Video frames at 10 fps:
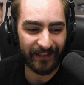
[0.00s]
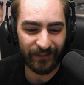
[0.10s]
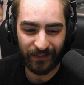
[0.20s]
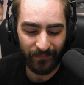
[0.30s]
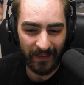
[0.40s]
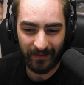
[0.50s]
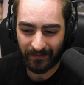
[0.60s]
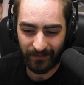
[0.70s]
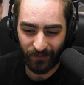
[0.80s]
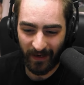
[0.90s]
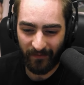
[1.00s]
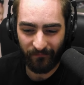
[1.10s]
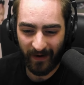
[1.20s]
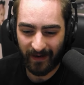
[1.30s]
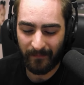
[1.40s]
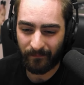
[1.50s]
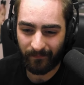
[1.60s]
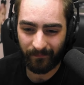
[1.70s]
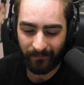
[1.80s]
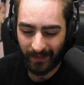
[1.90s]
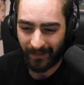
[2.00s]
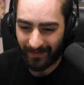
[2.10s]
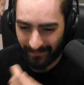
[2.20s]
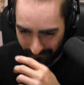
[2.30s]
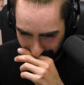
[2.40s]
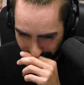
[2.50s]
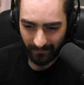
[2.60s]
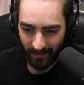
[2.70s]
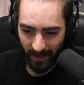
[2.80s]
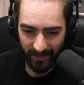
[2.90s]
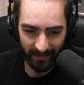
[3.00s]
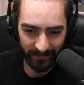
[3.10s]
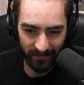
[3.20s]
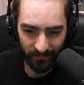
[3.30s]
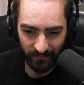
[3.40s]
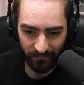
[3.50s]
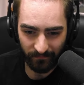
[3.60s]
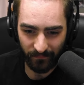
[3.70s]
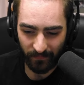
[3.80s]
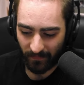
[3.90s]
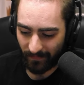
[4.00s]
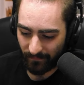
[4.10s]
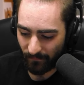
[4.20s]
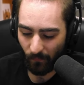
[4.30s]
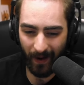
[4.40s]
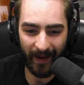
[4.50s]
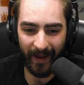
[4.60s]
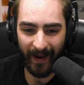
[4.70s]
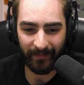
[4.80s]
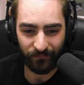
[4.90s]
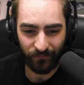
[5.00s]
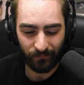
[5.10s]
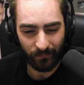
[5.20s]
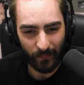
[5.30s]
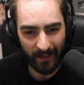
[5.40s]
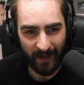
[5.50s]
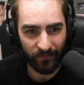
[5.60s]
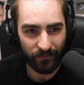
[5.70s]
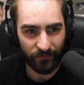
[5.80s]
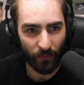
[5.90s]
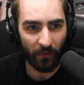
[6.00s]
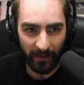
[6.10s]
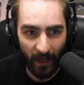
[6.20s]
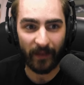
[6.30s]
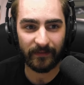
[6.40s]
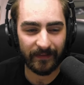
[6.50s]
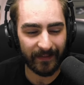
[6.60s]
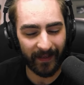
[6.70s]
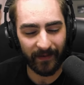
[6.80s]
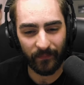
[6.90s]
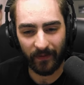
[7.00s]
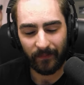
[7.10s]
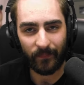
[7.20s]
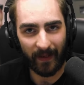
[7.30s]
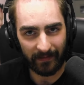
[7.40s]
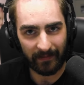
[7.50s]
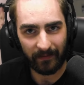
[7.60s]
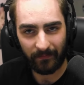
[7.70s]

just me trying to find an excuse to why I pronounce Sohyun's name badly,